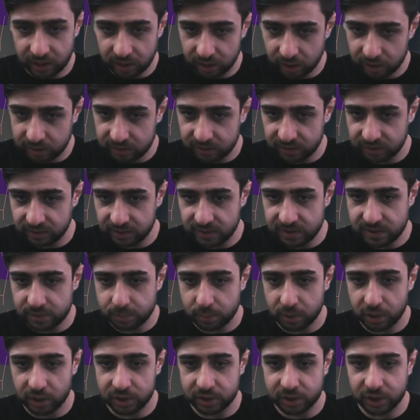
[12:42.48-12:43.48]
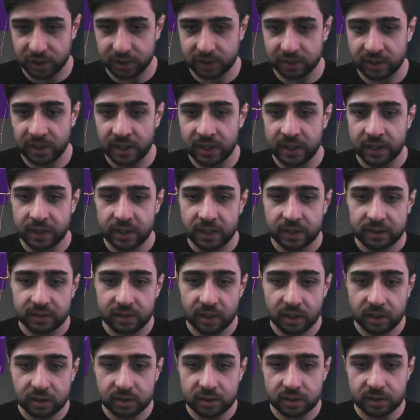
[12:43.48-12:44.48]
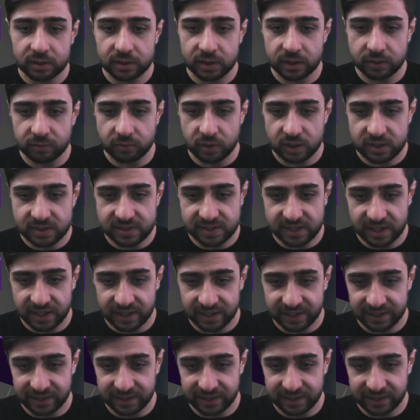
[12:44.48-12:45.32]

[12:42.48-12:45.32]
a lot in this project. The other thing was